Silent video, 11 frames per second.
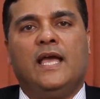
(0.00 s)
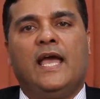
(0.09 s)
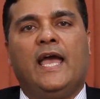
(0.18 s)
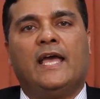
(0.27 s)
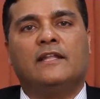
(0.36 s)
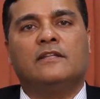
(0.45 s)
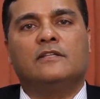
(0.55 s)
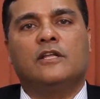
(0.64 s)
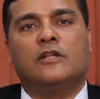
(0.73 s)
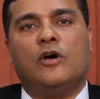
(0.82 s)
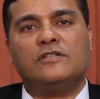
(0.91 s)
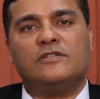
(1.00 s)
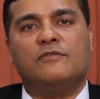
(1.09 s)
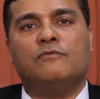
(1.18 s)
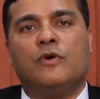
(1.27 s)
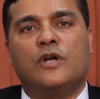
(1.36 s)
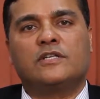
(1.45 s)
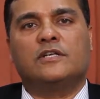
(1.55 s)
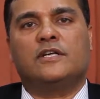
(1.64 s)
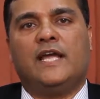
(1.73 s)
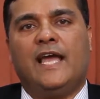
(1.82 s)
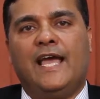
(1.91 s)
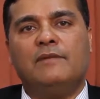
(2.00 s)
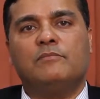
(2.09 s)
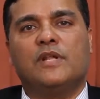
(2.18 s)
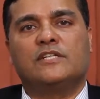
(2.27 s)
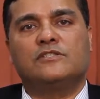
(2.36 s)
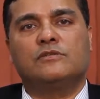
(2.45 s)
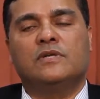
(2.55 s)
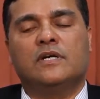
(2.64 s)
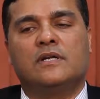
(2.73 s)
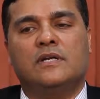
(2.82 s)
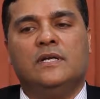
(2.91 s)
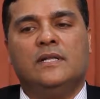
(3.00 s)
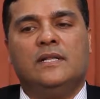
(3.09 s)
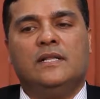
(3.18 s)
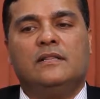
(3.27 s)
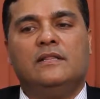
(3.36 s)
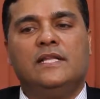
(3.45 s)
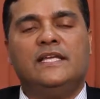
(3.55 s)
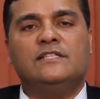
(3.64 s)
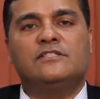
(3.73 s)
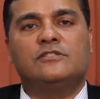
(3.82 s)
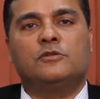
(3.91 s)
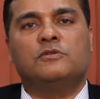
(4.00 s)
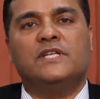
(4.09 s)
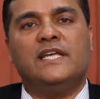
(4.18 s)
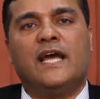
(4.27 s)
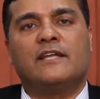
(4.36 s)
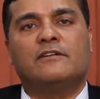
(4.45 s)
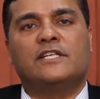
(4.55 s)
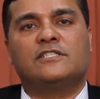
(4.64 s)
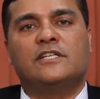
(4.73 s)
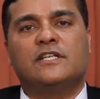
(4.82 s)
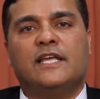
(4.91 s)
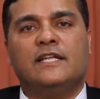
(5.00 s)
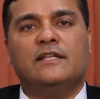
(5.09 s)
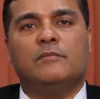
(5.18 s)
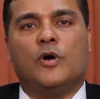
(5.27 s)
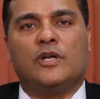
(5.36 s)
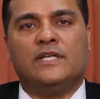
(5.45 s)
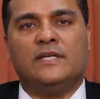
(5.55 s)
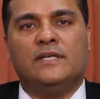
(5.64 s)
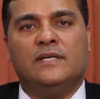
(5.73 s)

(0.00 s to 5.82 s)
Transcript: and the loss of water and blood sugar leads to dehydration in the body.